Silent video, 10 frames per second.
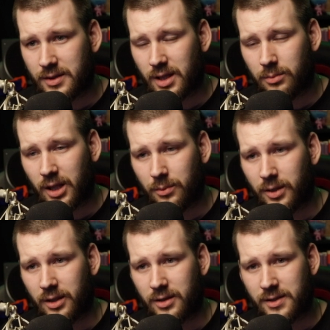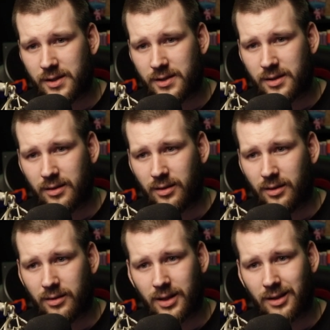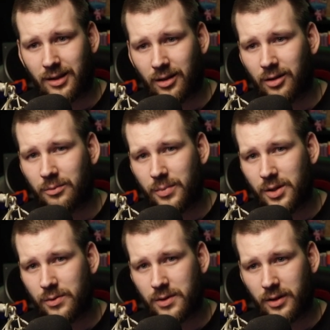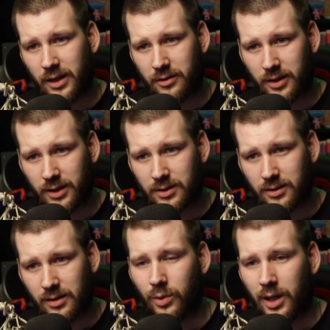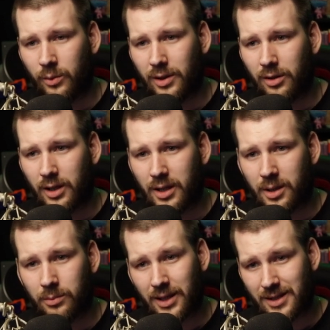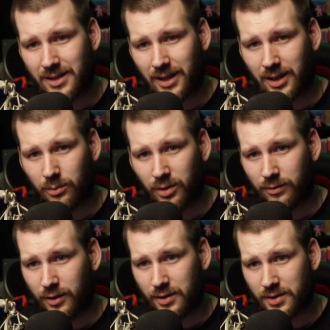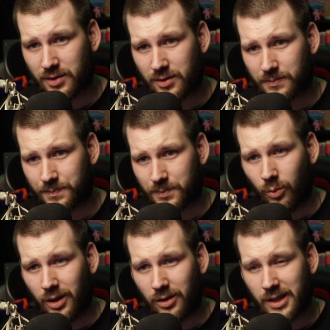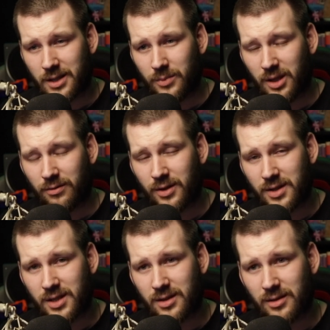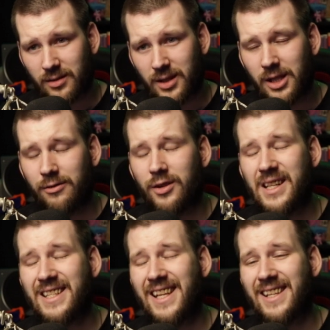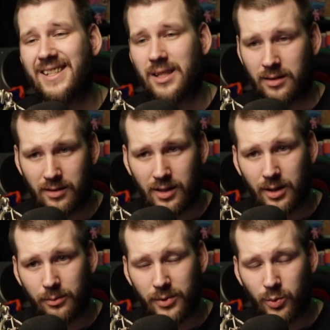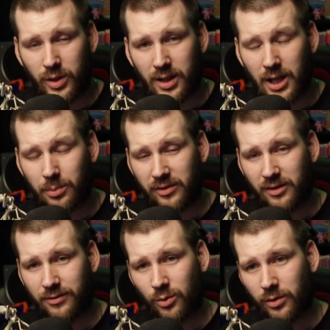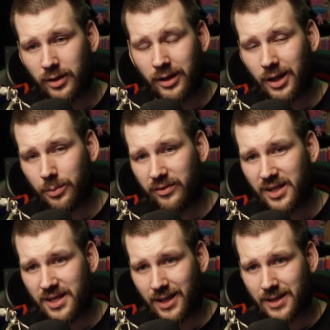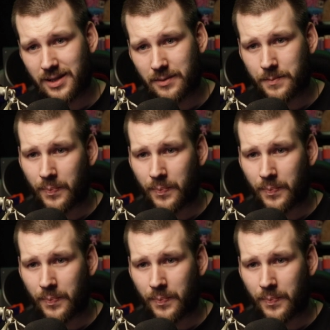some IP addresses that can't be used on the internet, and we'll look at them in a second, but first we'll look at some differences between IPv4 and IPv6.